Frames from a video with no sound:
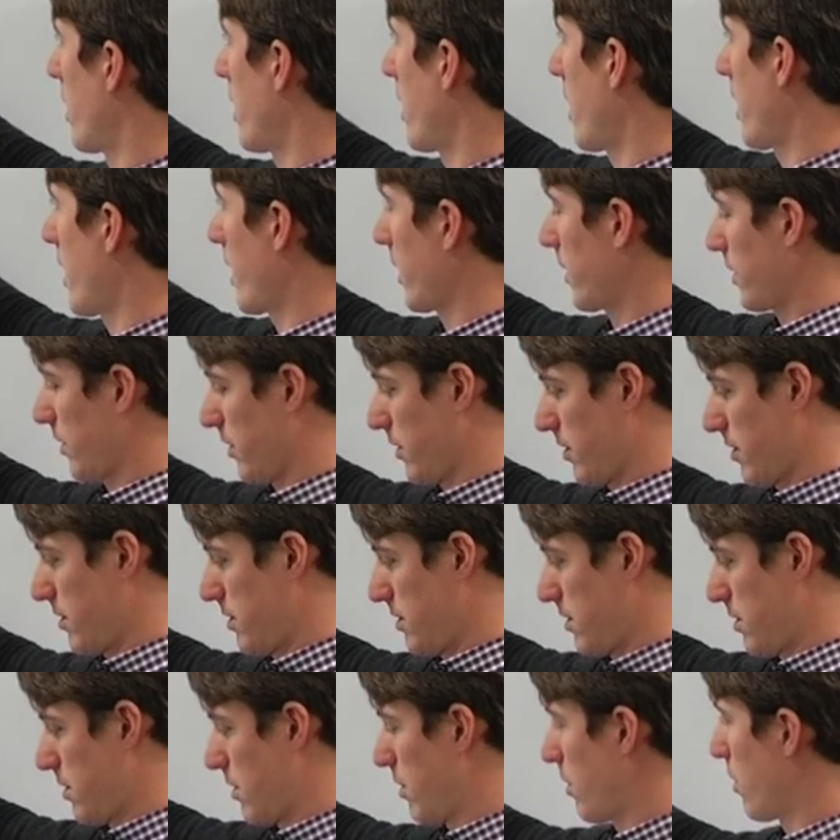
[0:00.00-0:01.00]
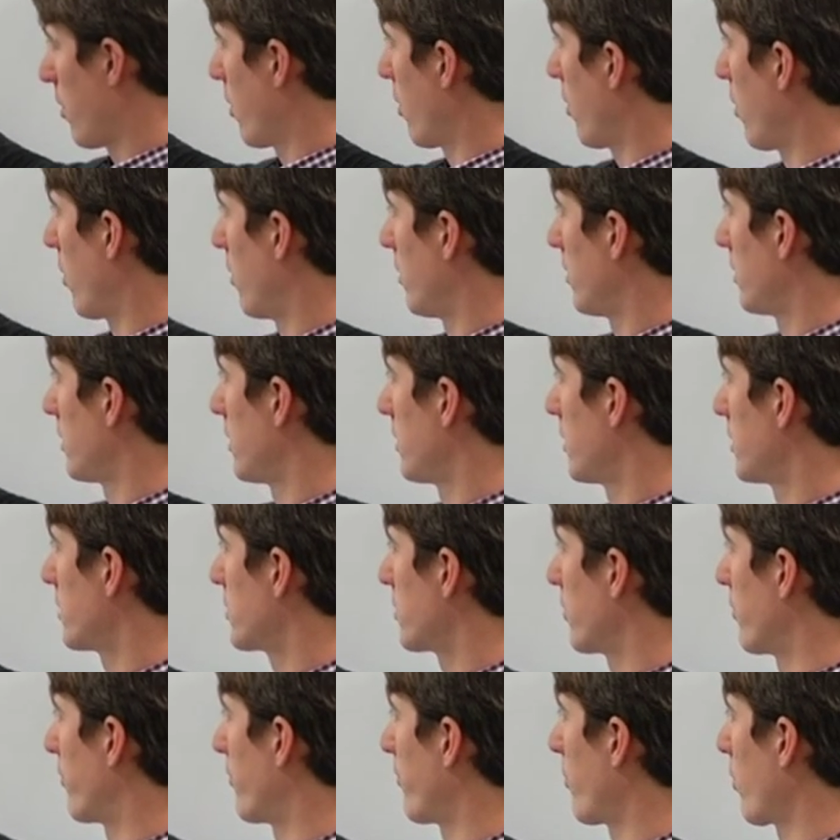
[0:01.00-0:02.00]
x
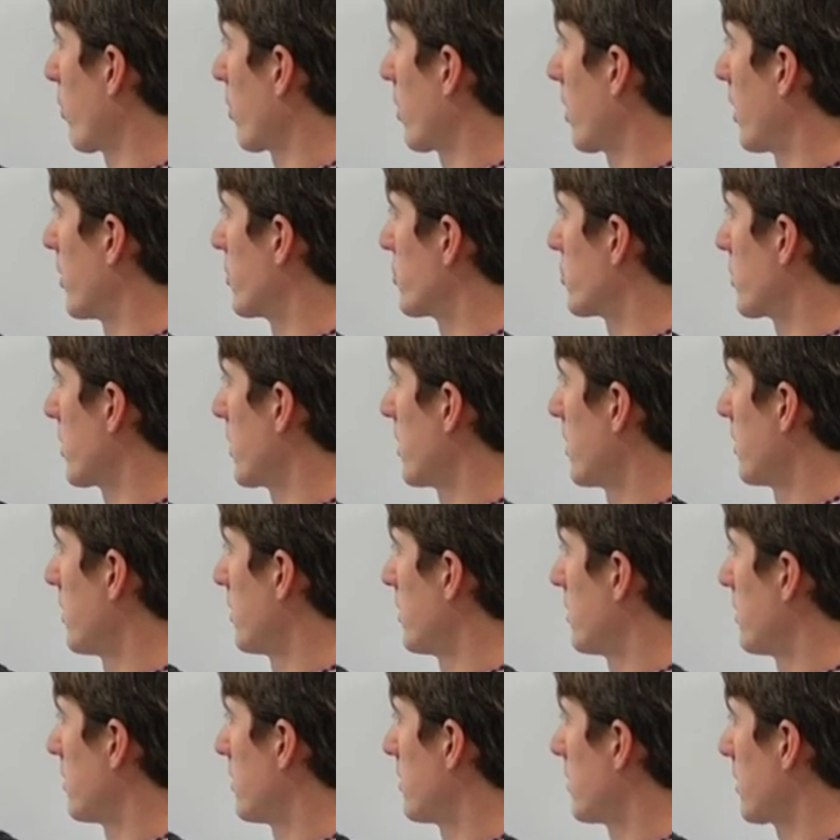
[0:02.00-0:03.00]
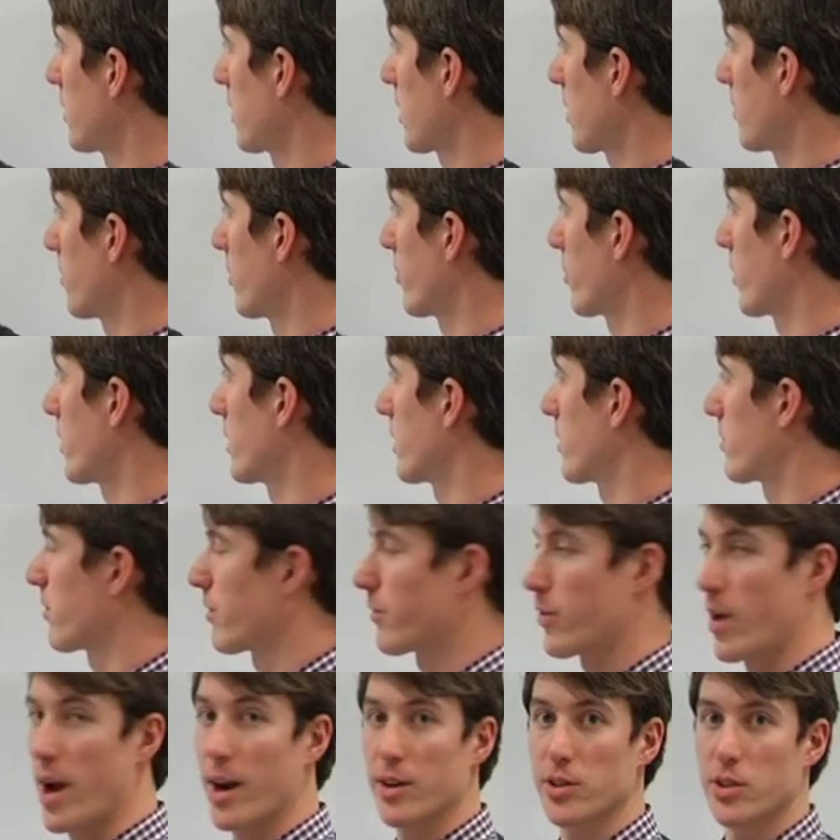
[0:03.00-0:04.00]
to 400, can be written as a
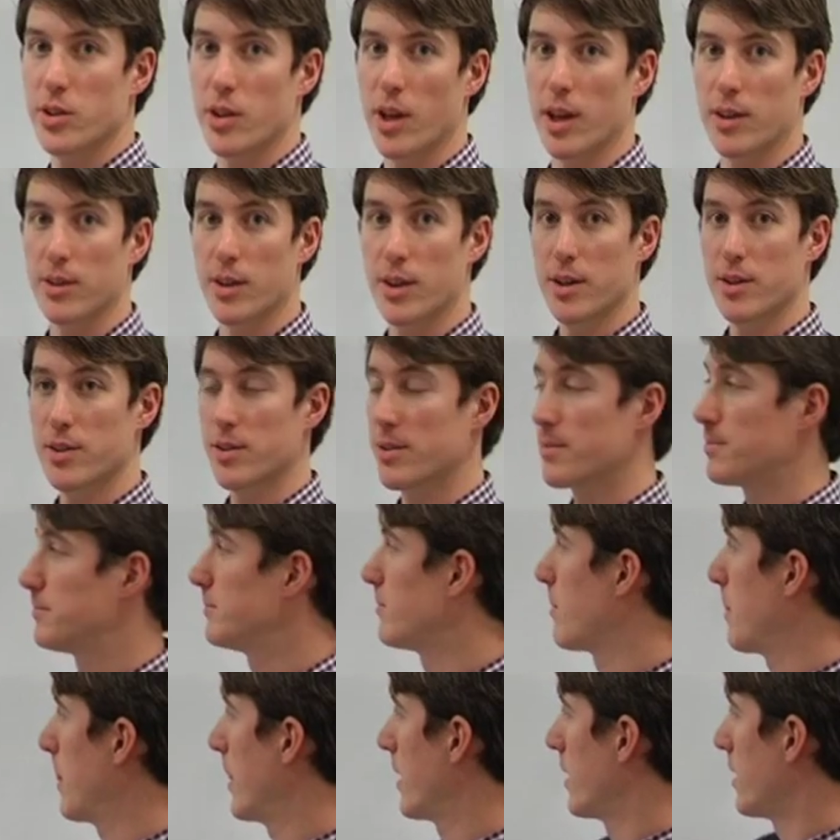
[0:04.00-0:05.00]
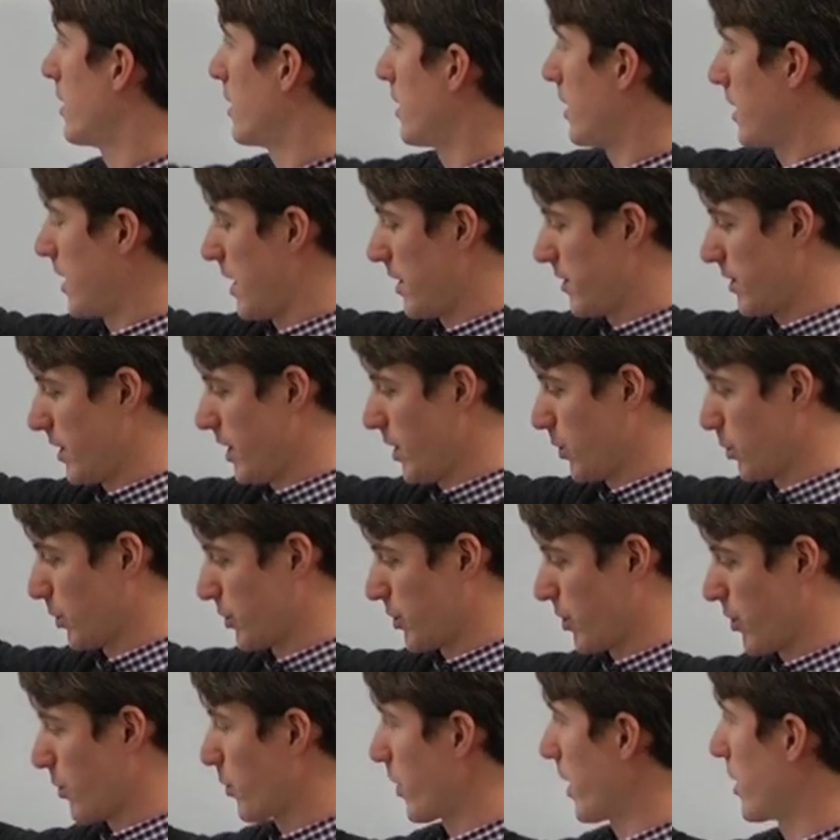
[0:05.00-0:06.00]
fraction like this, is equal
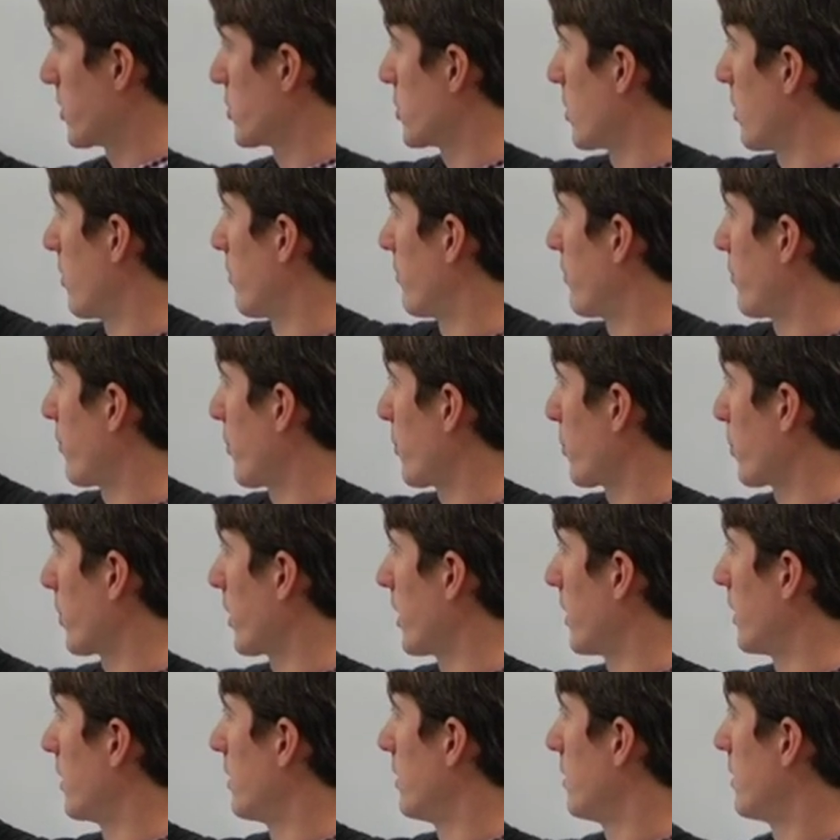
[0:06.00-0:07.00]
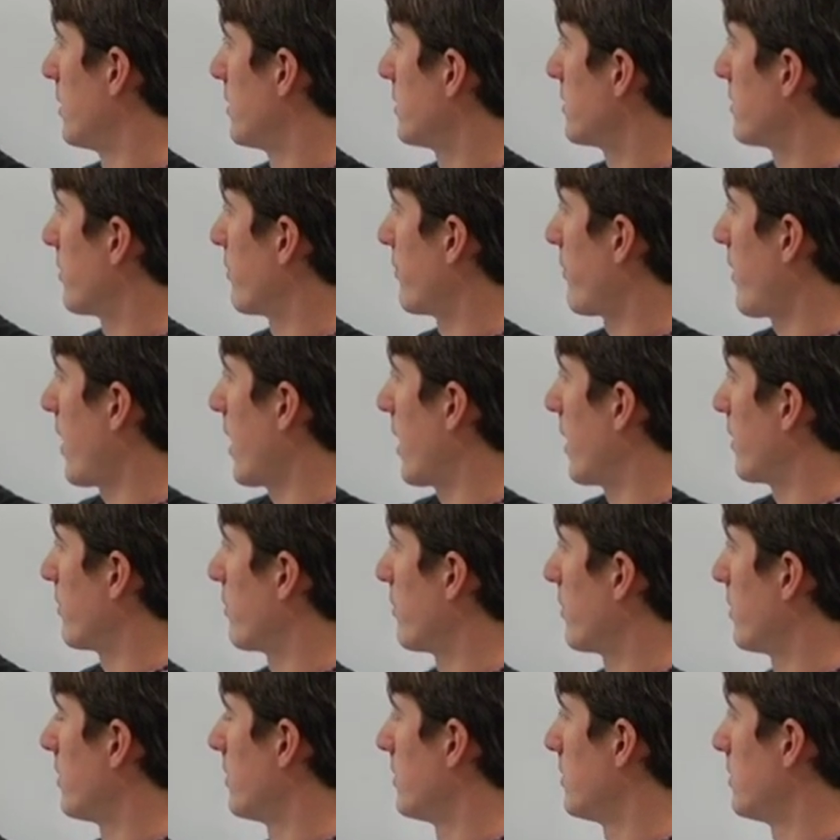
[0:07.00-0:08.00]
to the ratio of 3 to 5.
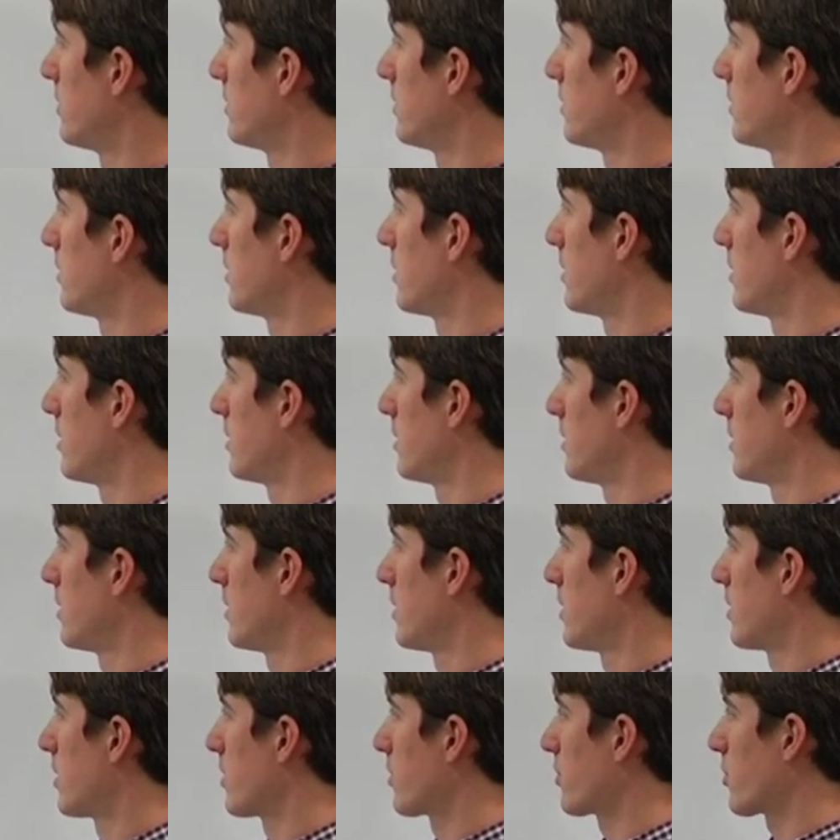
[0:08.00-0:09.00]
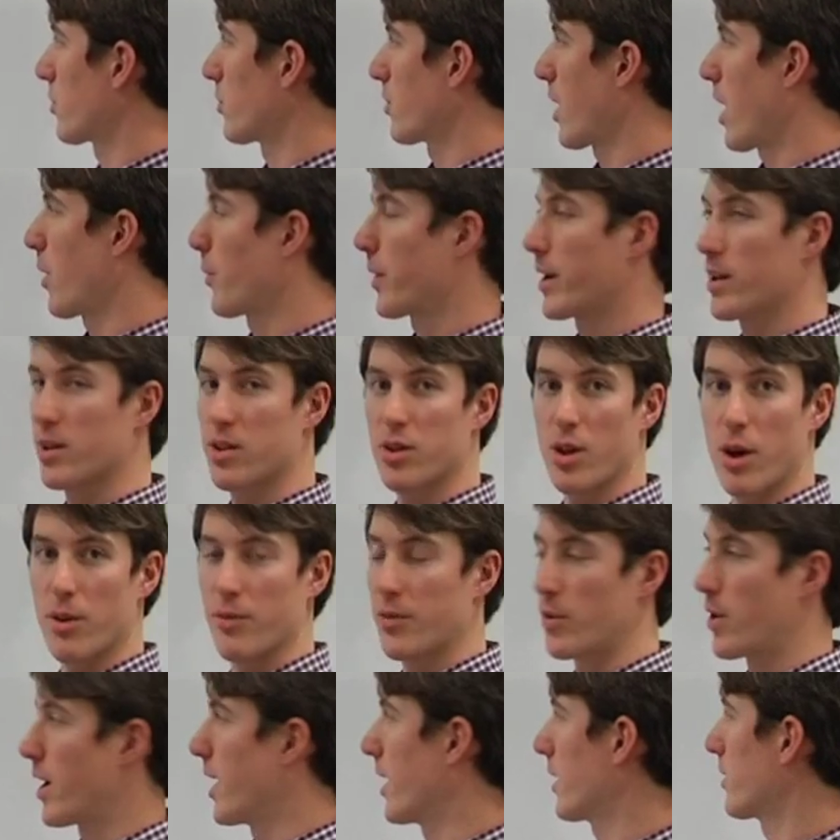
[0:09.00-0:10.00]
So now we can solve
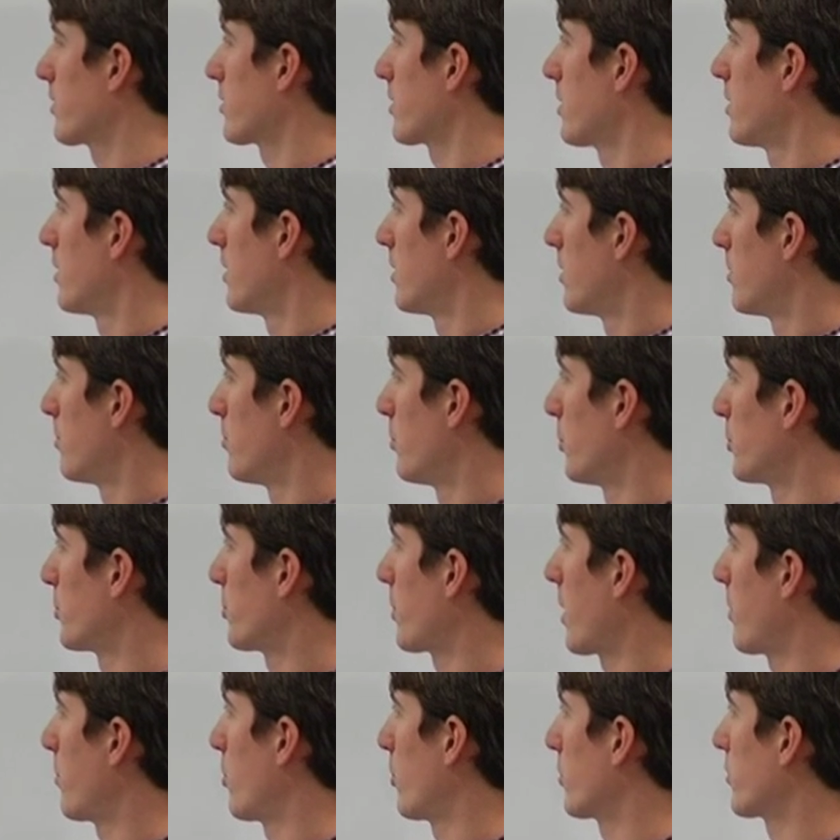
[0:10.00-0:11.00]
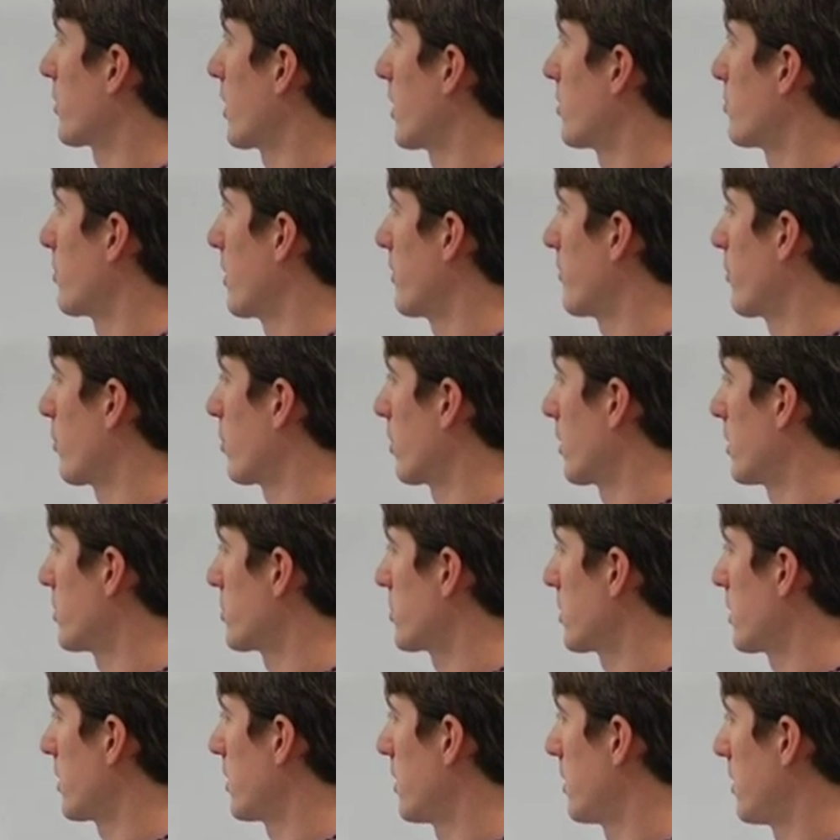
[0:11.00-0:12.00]
for x. Multiply both sides by
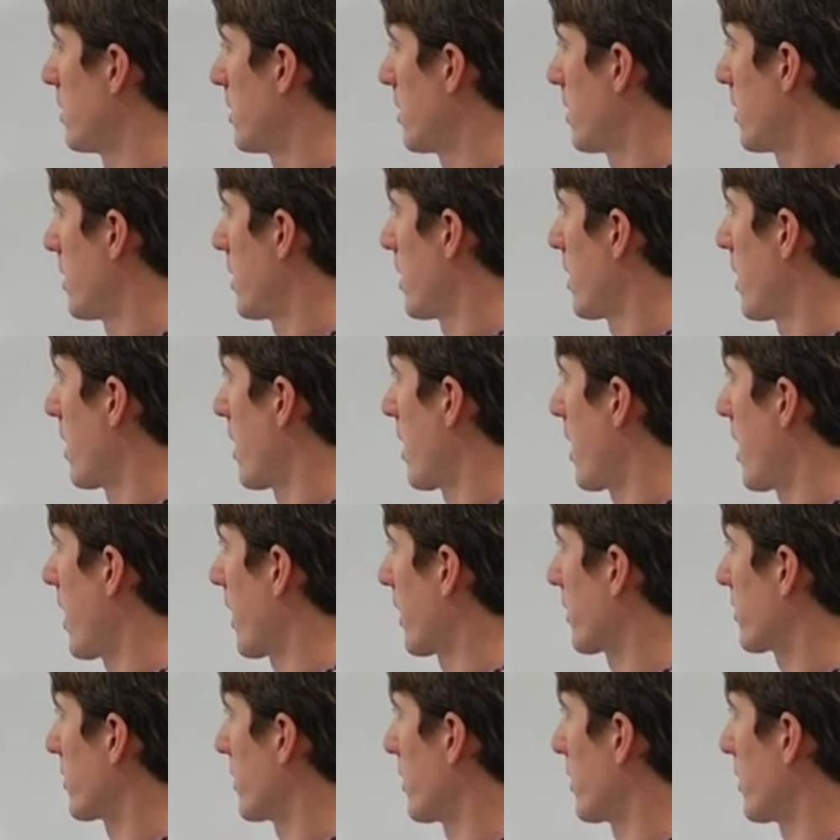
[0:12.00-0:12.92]
400, x